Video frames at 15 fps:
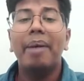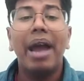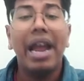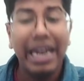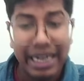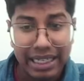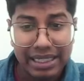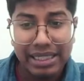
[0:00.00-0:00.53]
by
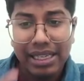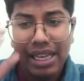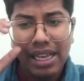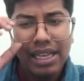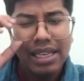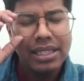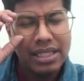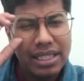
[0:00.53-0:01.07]
8.
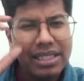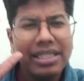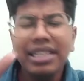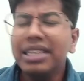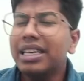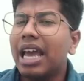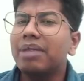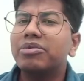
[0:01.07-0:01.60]

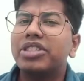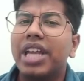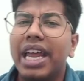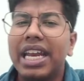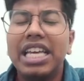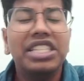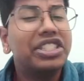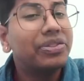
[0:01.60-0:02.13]
16 times 10
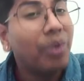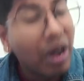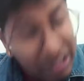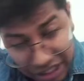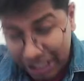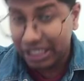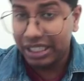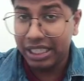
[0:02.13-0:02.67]
is
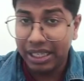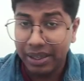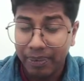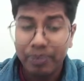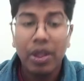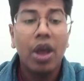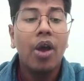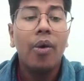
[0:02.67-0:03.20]
160.
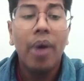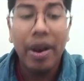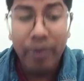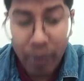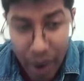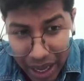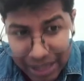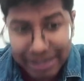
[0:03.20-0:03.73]
When
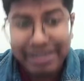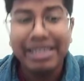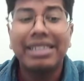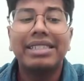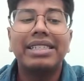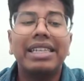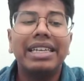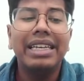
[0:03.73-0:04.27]

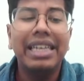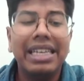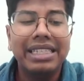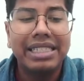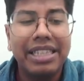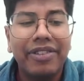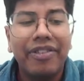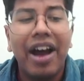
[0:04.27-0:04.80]
160 is
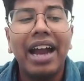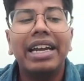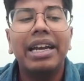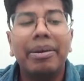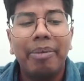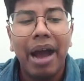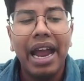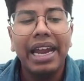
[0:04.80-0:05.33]

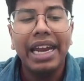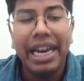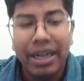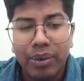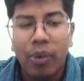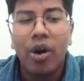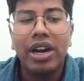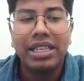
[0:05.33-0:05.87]
divided by 8,
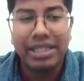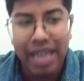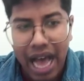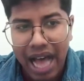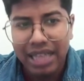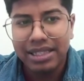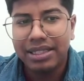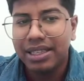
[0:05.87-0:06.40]
what is the
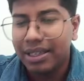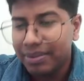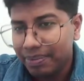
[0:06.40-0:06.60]
answer?